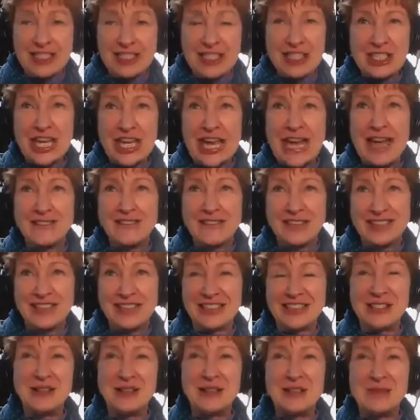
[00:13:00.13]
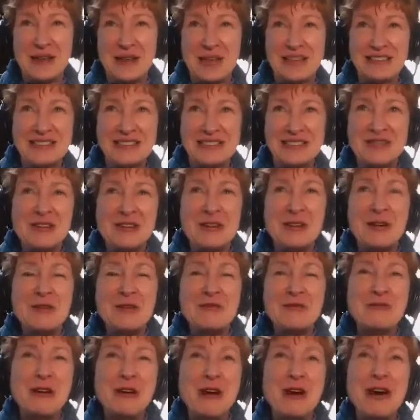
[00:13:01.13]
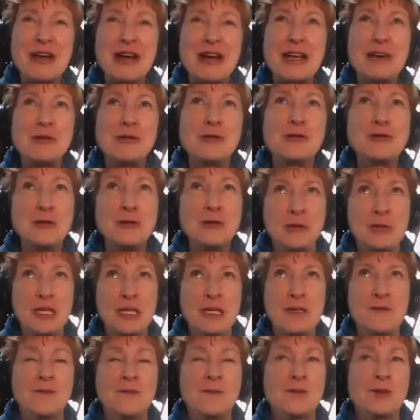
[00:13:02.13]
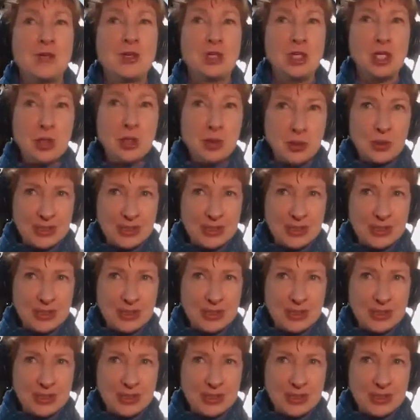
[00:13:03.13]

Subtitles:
Shovel. You spelled it wrong, and you sold it for 2